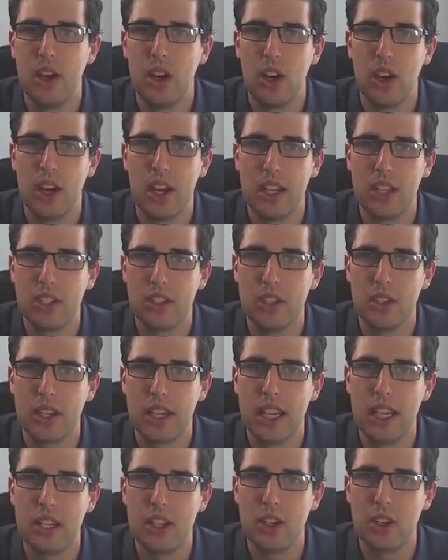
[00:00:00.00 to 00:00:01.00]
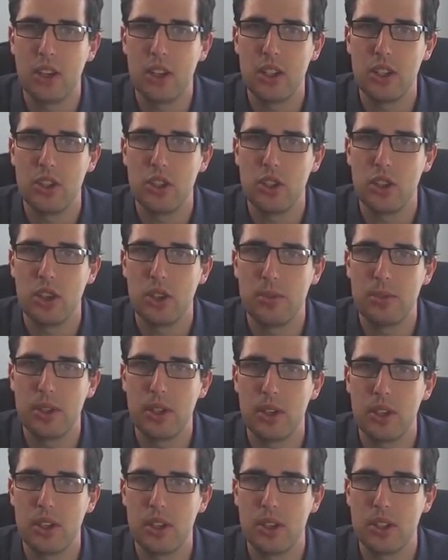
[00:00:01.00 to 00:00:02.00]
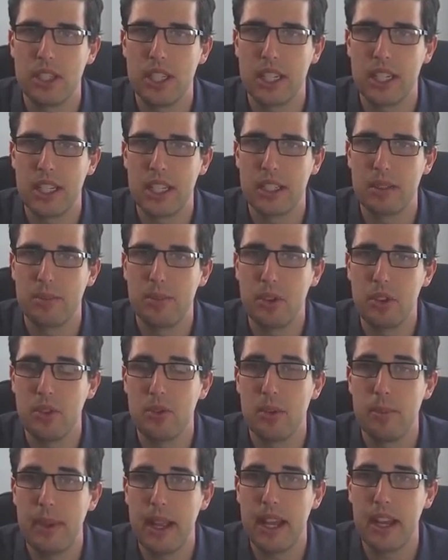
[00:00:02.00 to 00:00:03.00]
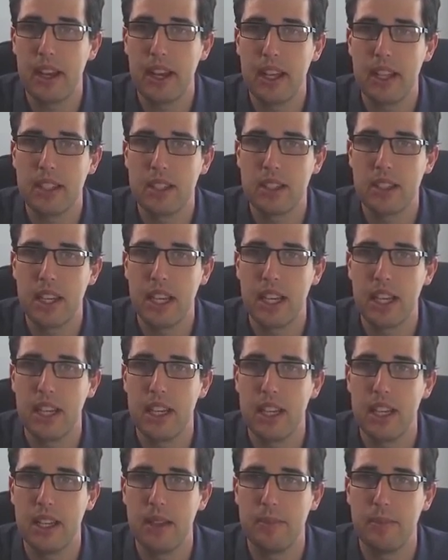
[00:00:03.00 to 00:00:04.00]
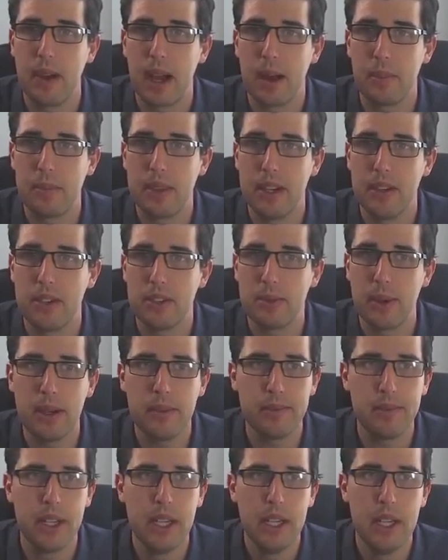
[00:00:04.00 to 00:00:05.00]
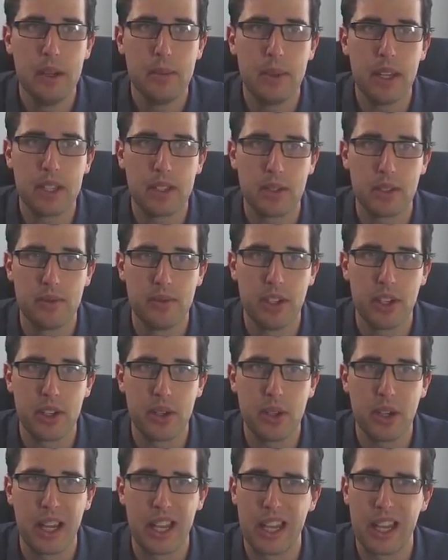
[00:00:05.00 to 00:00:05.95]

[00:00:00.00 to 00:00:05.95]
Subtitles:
All right, so again, you got your shop, you got your contact us, put your about us up there as well. That's looking very good.